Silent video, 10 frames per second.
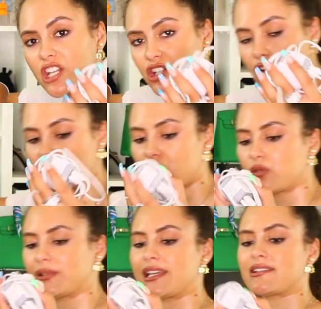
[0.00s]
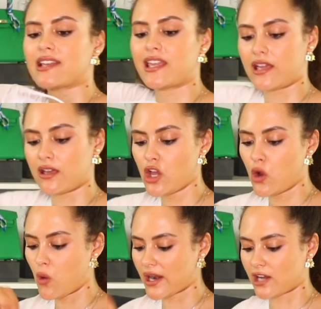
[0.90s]
it's got two leads here,
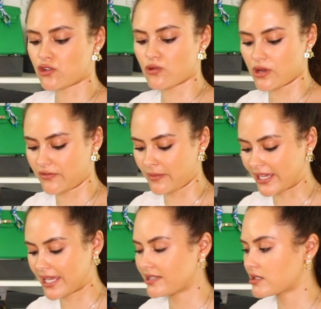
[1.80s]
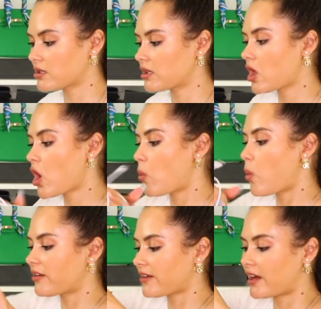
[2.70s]
one Android for my Kindle,
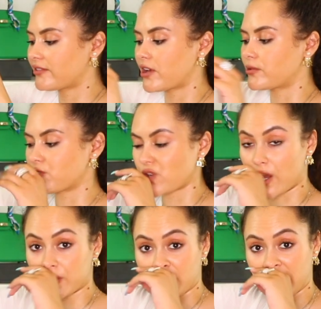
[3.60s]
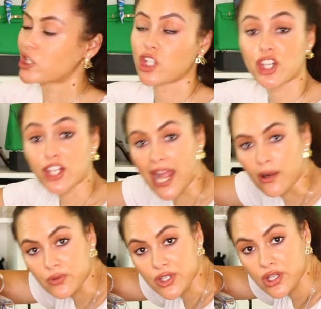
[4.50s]
one iPhone charger.
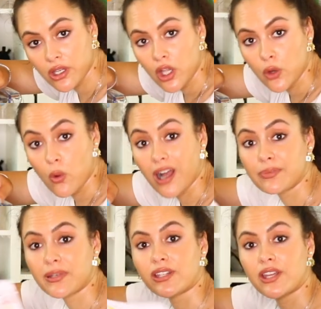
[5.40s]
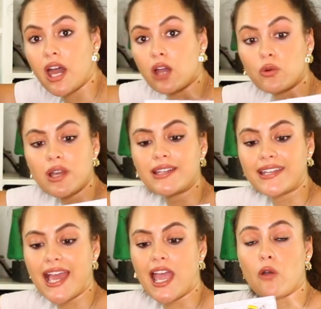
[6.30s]
Shout, wipe and go.
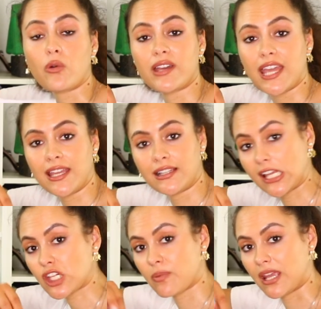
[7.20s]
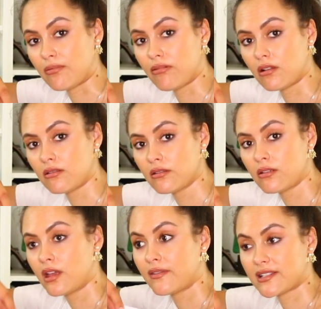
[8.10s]
Now, English people,
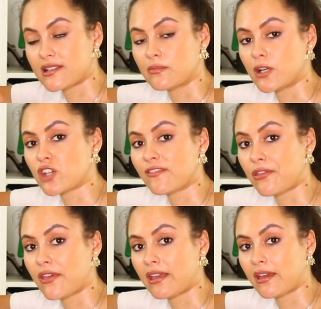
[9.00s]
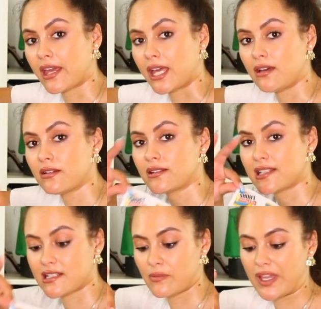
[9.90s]
this isn't much of a thing here.
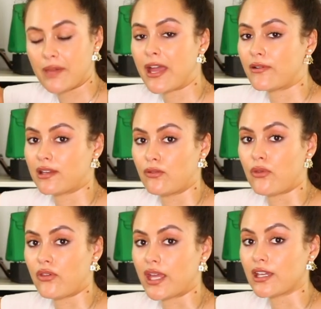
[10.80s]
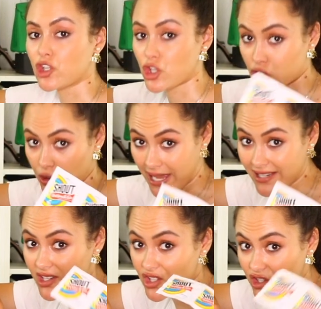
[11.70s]
This is a big American thing. Should you
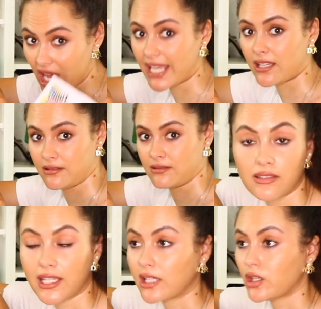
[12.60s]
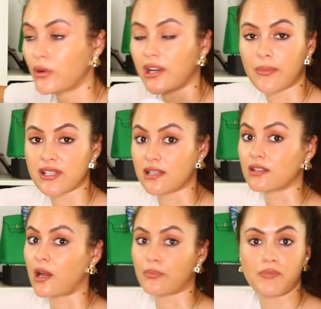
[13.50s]
get a stain, okay, go on
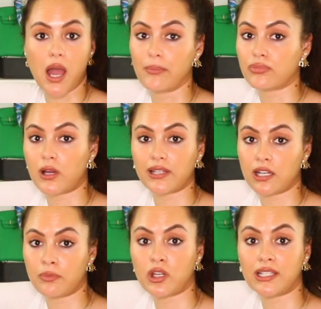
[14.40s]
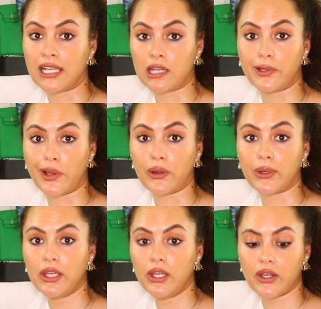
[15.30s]
Amazon. I'm probably gonna put a link below,
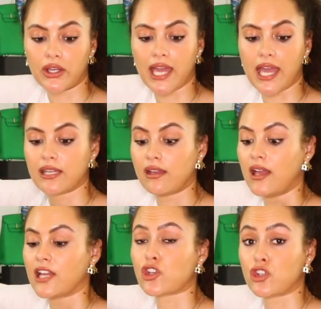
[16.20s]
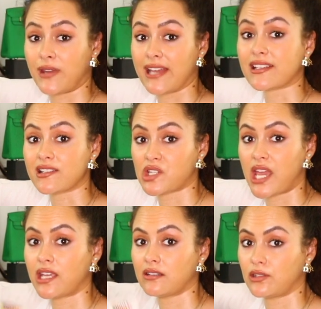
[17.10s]
okay? Should you get a
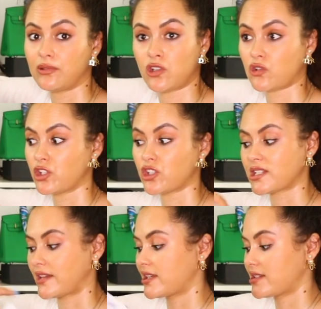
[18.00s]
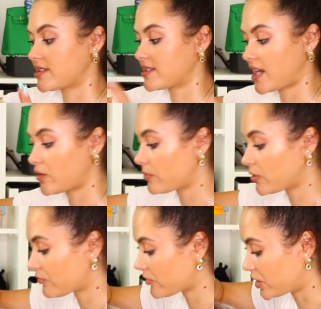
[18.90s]
stain, you literally just add this as stain
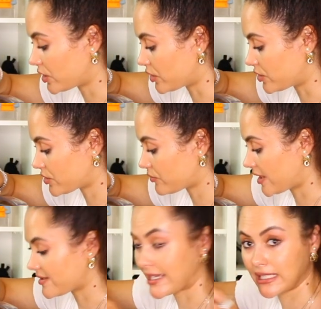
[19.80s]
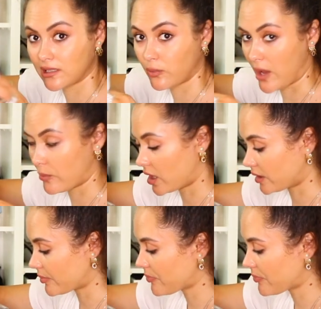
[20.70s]
remover and you're good, right? It's like a little wet wipe.